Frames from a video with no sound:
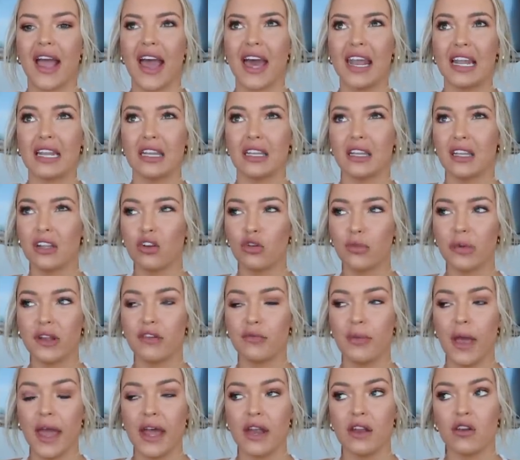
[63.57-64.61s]
had a little
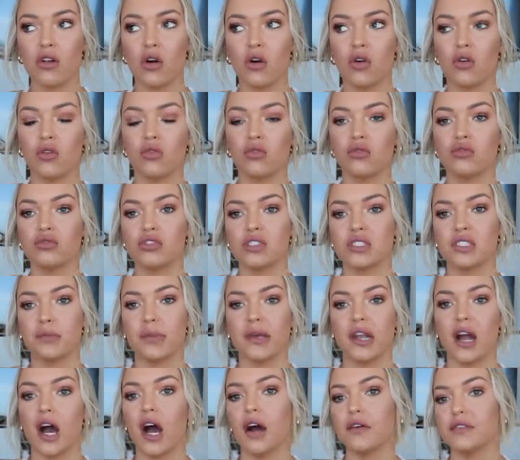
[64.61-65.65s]
bit of Panadol just a
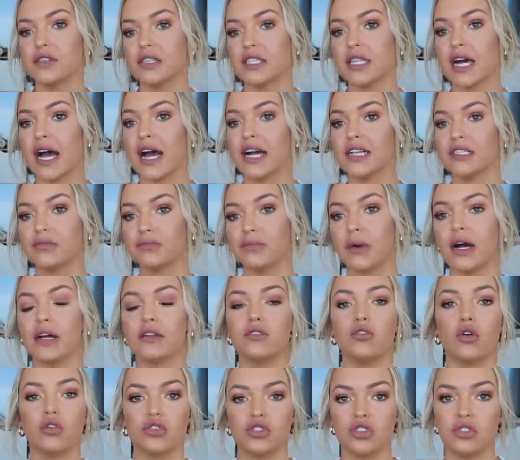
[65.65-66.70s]
bit after that,
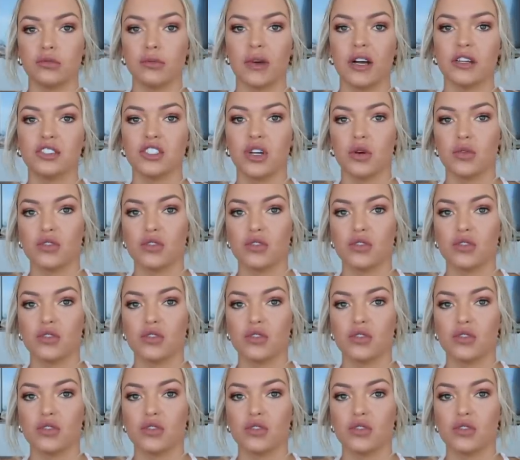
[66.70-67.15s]
but not too much.